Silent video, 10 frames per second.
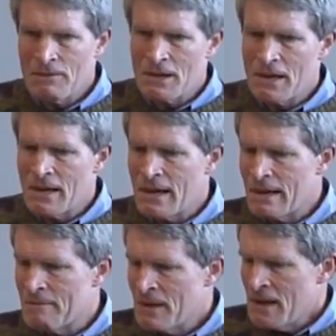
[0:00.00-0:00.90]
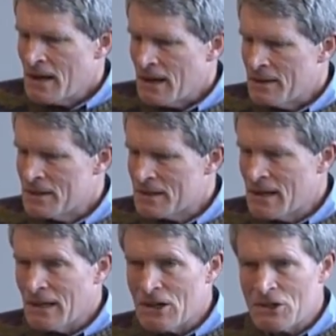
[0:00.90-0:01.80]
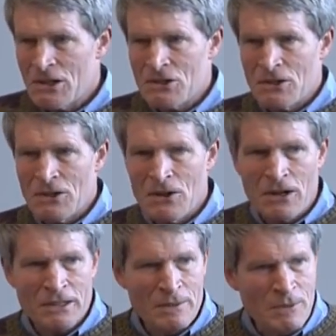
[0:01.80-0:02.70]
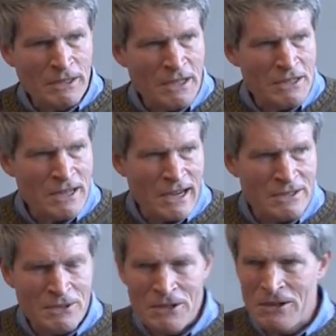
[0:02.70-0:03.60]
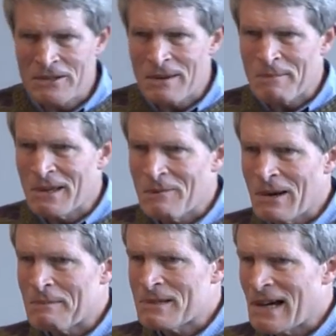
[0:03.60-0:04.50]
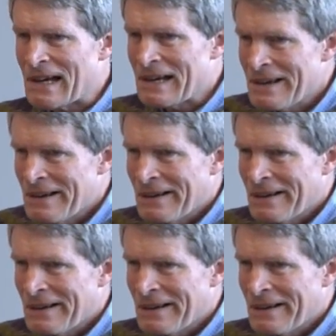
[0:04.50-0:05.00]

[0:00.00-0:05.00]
of the uh, of the state legislature in New York didn't want their tax returns up on the website.